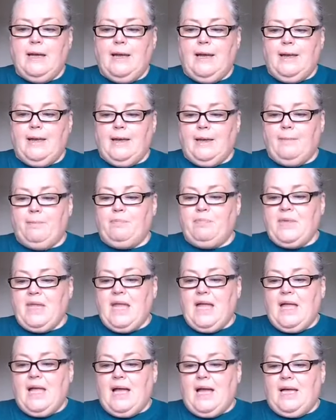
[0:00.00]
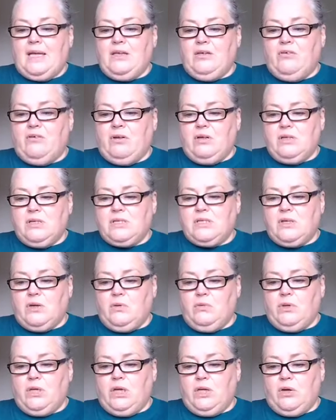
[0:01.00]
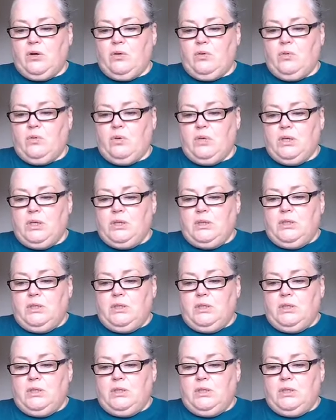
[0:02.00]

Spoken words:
And you're also, you're